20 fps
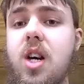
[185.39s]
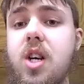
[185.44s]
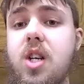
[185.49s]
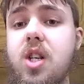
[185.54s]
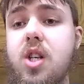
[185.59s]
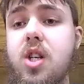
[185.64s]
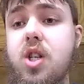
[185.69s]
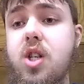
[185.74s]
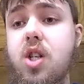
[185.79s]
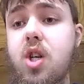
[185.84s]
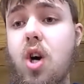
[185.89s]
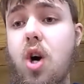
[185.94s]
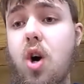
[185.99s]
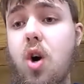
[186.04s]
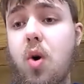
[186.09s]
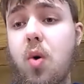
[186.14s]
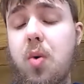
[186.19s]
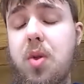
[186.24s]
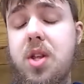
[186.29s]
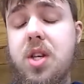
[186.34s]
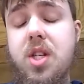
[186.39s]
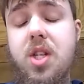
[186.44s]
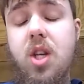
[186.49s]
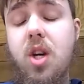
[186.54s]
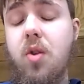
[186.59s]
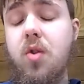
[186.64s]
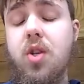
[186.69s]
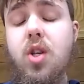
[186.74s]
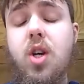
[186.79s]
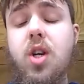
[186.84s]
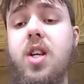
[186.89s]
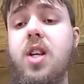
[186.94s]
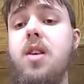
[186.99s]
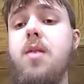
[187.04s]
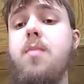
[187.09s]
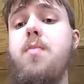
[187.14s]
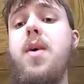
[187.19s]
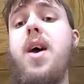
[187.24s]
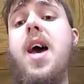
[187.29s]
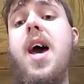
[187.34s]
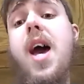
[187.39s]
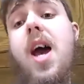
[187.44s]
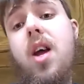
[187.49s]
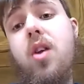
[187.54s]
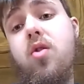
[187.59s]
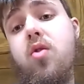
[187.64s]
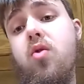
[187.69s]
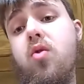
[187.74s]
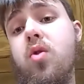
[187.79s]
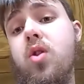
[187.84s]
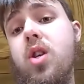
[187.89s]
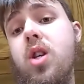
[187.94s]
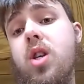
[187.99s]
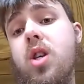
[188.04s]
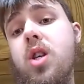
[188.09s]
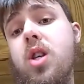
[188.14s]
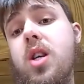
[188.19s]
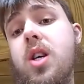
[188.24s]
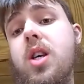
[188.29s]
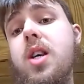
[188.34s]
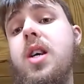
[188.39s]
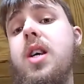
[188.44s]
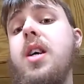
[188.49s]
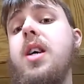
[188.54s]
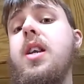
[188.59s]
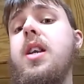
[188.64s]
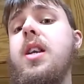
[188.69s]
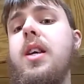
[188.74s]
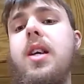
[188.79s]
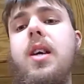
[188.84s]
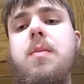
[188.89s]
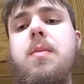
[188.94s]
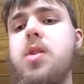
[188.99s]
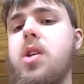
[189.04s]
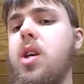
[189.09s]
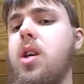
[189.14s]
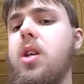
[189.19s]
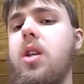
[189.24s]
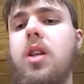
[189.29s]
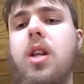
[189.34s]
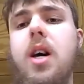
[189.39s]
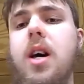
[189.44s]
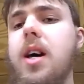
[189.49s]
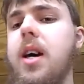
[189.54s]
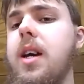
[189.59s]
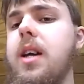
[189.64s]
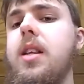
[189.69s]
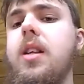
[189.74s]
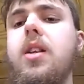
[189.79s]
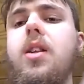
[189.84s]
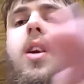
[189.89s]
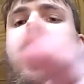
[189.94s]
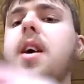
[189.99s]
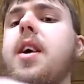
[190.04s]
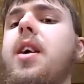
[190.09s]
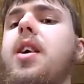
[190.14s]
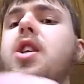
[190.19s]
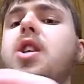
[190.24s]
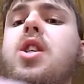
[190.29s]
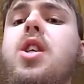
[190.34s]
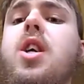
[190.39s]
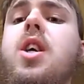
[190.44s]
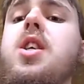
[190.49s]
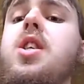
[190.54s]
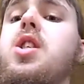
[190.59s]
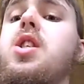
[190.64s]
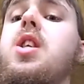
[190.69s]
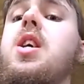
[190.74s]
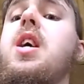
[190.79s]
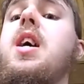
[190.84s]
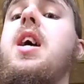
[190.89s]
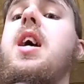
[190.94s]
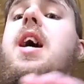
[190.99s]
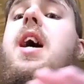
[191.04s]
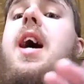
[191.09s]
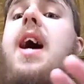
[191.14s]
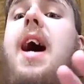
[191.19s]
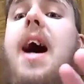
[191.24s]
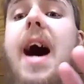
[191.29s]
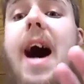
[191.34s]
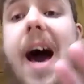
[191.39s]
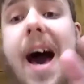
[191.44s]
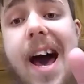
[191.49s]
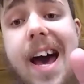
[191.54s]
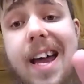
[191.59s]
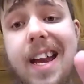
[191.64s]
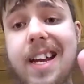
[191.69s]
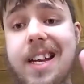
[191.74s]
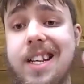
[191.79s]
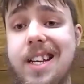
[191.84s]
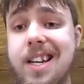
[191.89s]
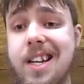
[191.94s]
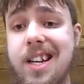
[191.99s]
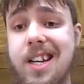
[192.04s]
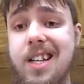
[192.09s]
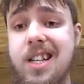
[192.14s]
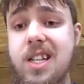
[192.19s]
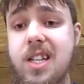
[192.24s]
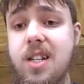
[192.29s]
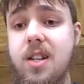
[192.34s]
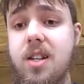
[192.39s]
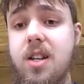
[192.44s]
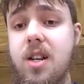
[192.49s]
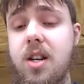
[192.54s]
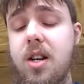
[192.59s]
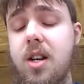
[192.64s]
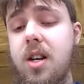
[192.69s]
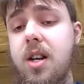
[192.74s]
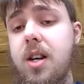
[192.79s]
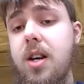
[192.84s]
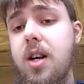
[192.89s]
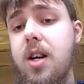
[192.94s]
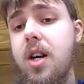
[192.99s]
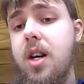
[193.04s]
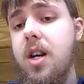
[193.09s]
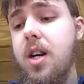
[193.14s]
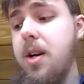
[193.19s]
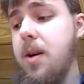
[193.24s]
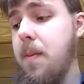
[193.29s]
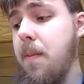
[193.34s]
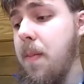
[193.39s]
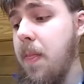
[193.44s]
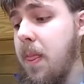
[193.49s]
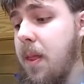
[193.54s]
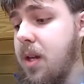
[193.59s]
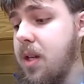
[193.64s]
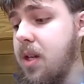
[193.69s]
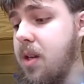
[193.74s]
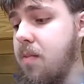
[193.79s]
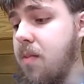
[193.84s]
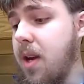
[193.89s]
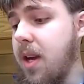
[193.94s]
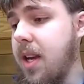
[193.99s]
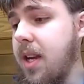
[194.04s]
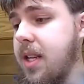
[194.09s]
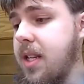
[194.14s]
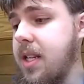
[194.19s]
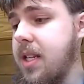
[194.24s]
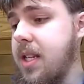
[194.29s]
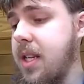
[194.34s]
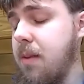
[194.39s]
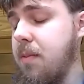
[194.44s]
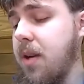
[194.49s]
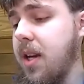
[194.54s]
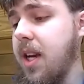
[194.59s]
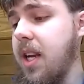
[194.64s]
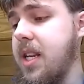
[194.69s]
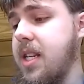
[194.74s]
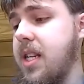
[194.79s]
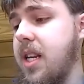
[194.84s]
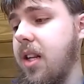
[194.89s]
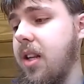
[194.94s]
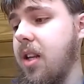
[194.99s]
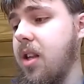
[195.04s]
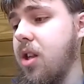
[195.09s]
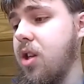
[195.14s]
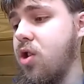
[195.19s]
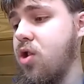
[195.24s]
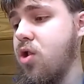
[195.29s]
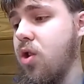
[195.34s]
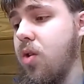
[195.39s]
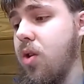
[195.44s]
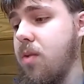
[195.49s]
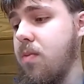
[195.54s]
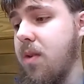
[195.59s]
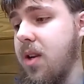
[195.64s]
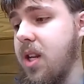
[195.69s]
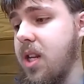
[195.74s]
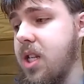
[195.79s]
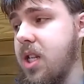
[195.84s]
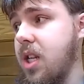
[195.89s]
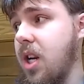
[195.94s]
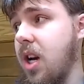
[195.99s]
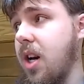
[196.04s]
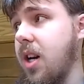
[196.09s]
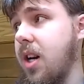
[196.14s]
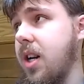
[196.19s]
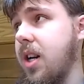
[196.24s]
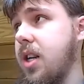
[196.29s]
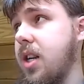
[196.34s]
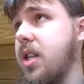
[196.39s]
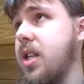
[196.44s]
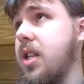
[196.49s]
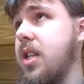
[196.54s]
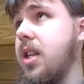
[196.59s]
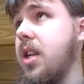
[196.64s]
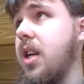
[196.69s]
So, this goes on in a pattern. He keeps on lying and lying just to hide it, to make it seem like he's telling the truth, but he's not.